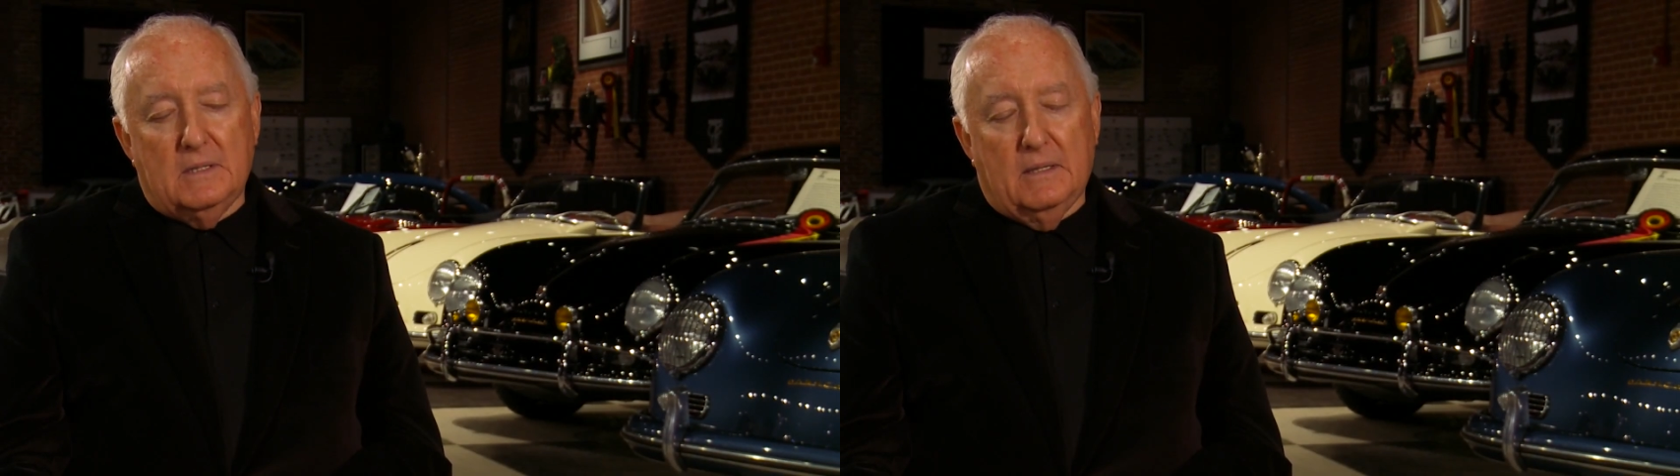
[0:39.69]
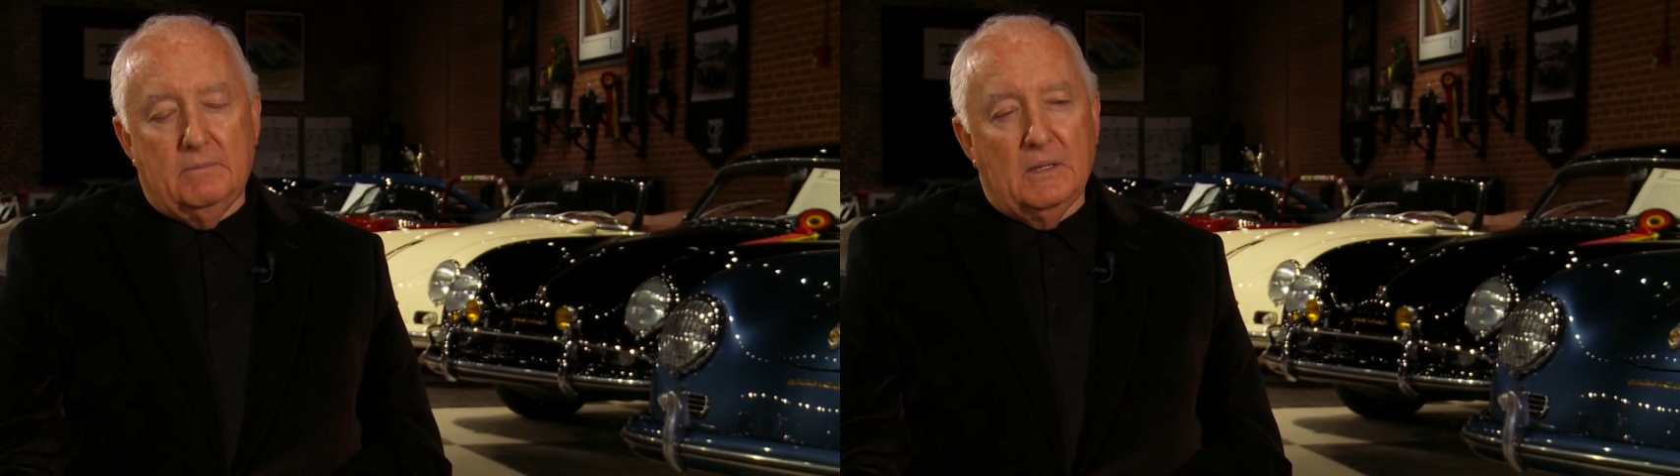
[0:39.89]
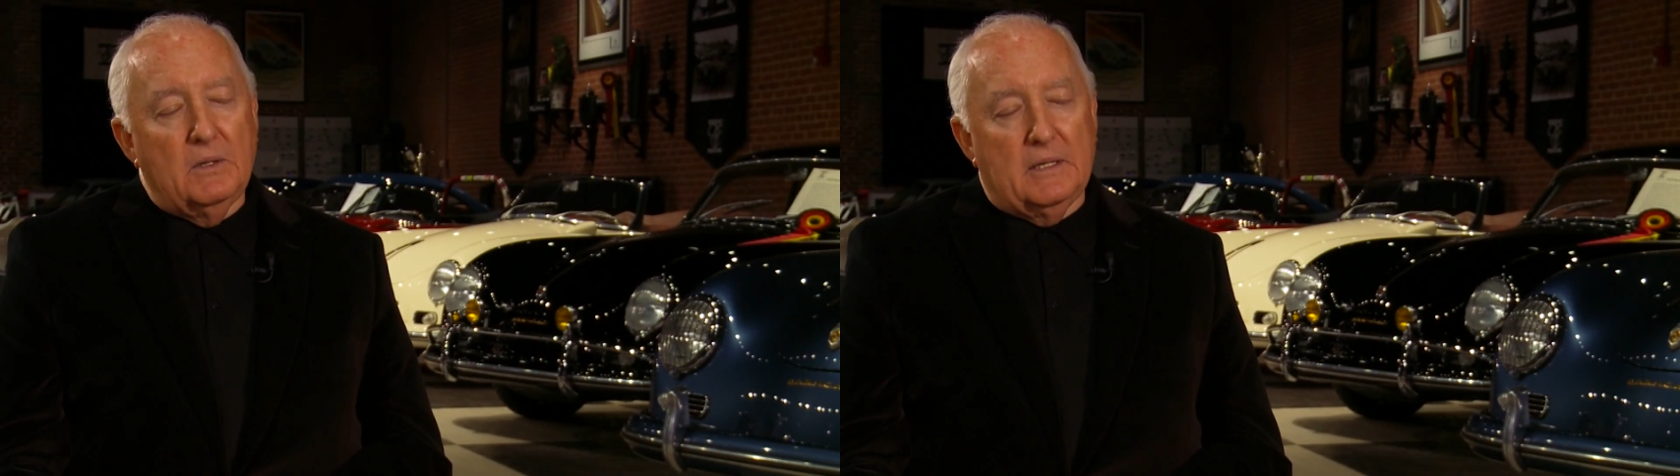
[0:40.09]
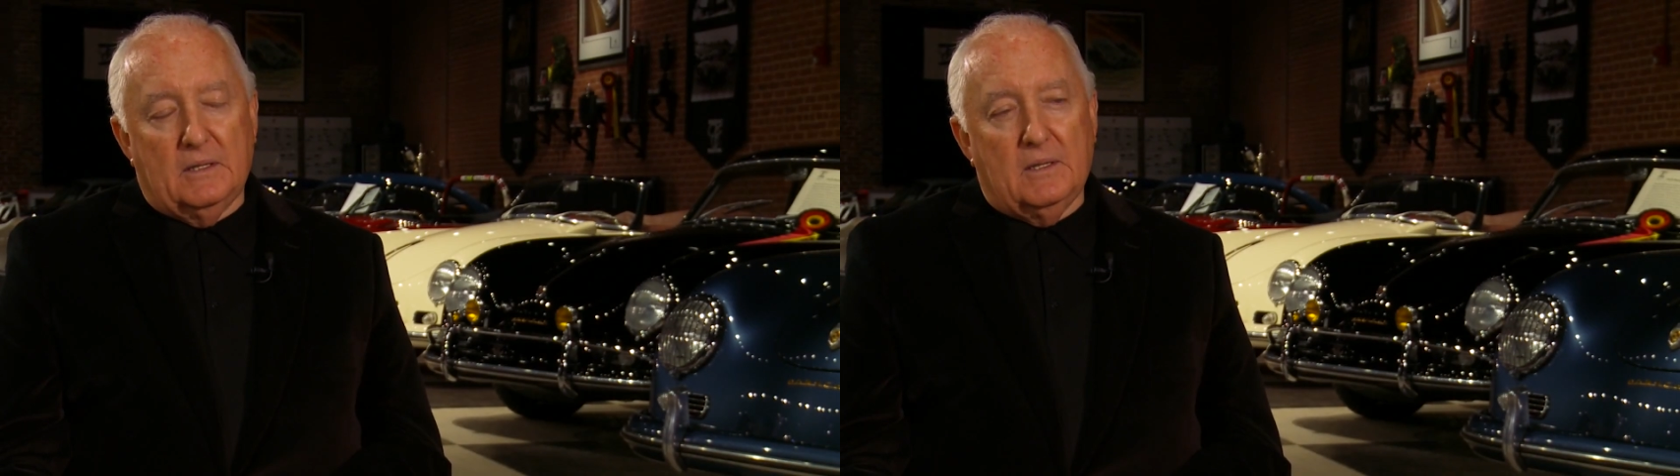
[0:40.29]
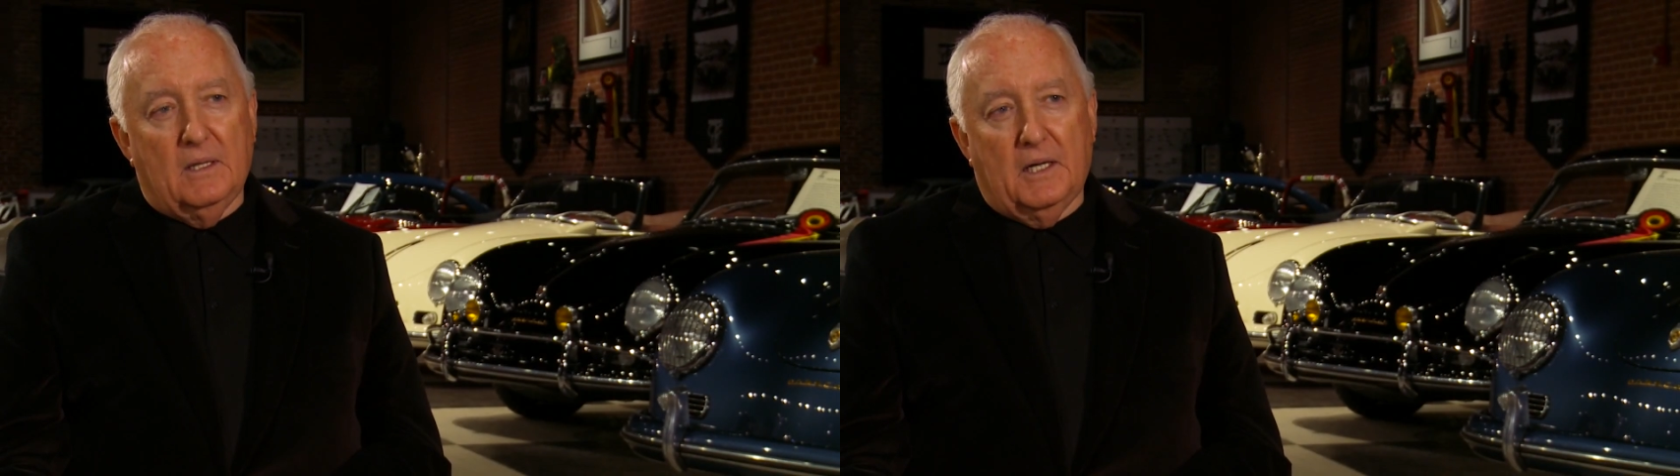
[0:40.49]
in building
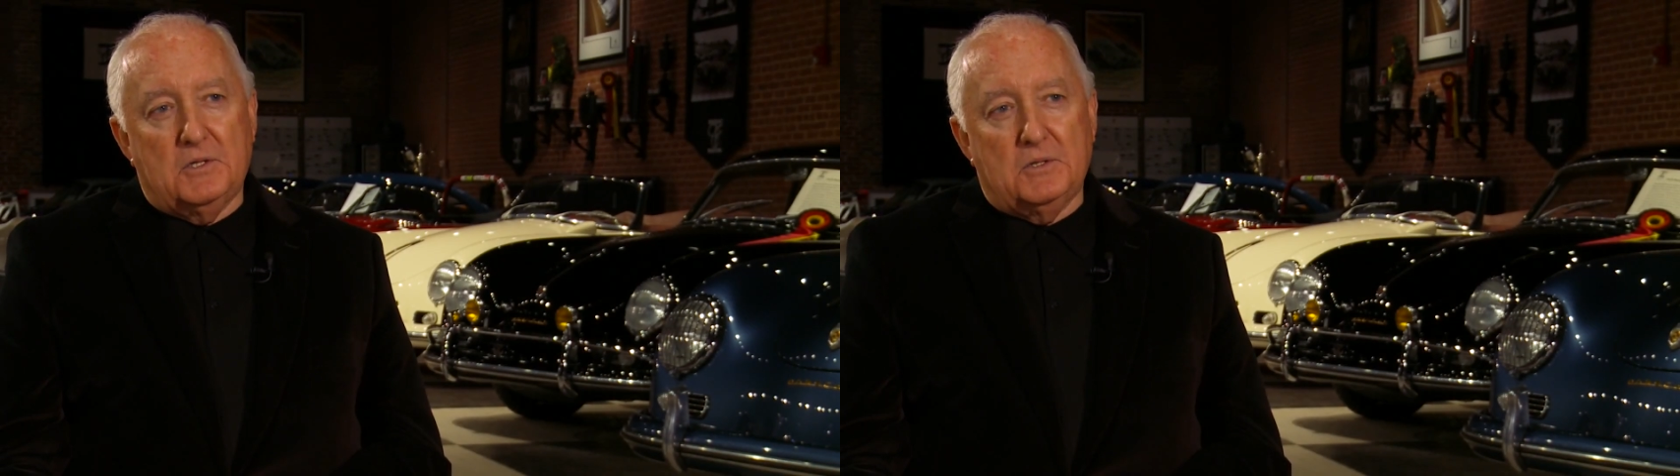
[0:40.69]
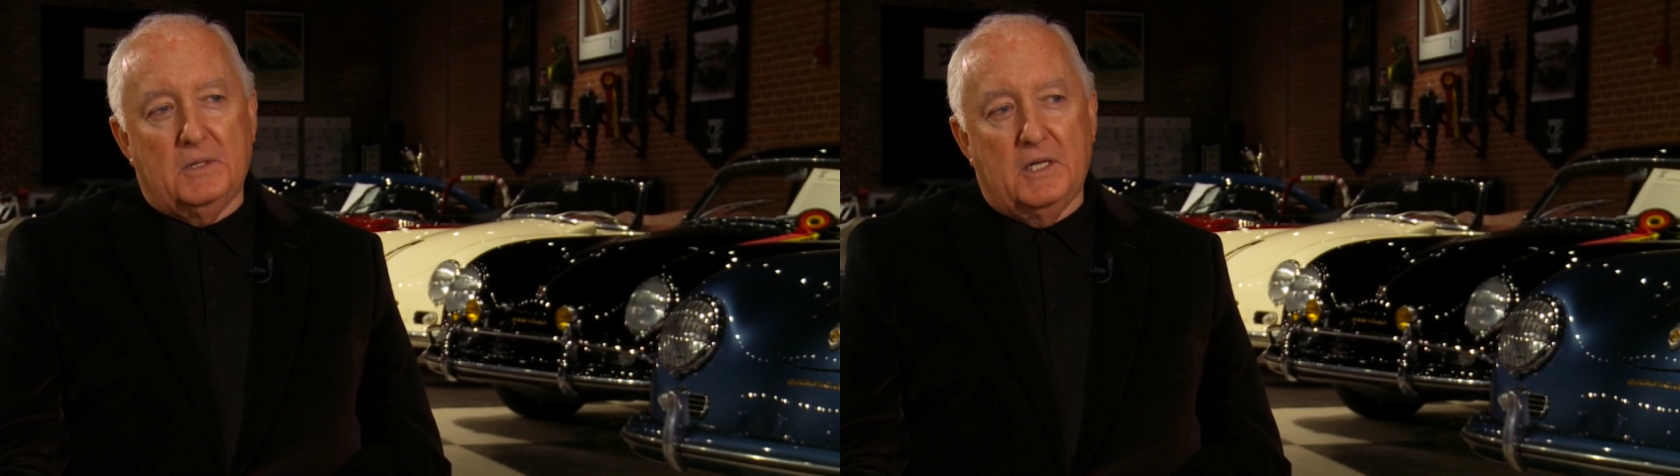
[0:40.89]
the collection